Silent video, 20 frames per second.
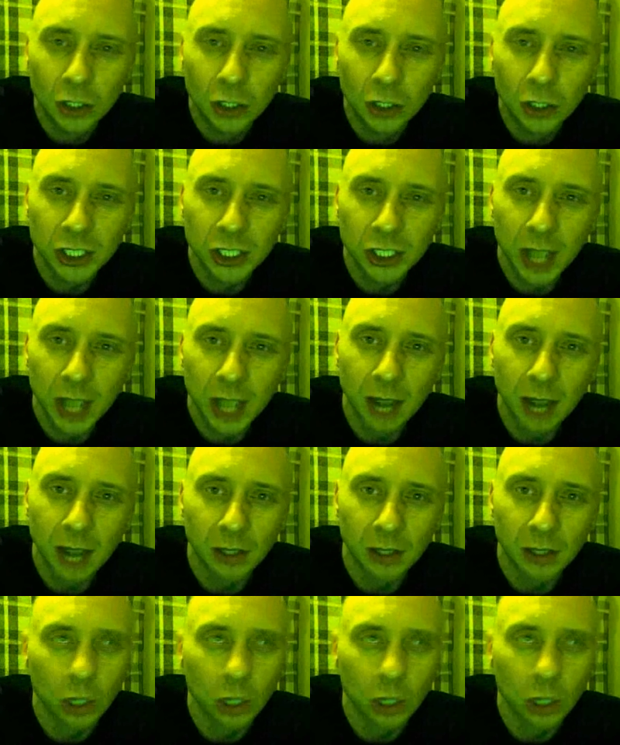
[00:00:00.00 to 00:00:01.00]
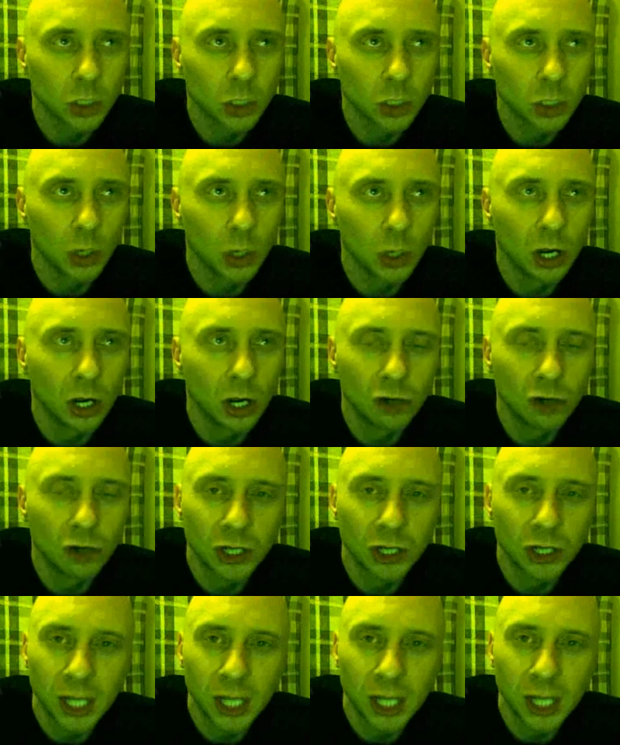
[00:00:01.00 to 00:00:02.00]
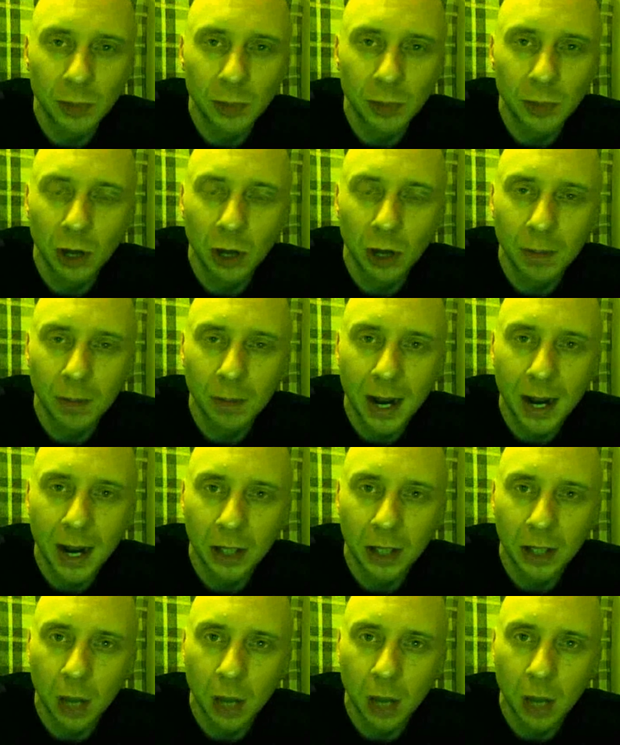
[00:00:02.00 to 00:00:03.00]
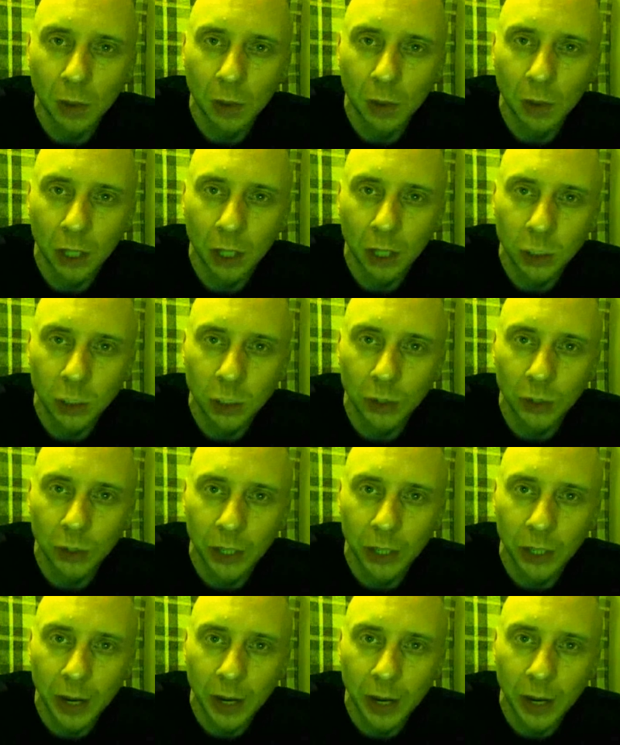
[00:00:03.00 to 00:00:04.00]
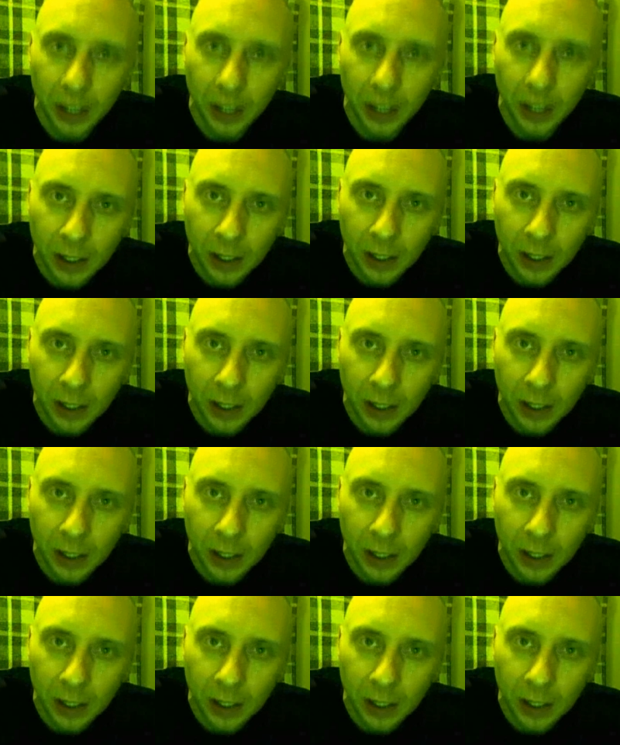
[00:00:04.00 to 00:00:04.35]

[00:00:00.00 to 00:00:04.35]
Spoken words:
Because they're scared that the God Squad are going to try and set up on another planet, and they don't want the God Squad to do it.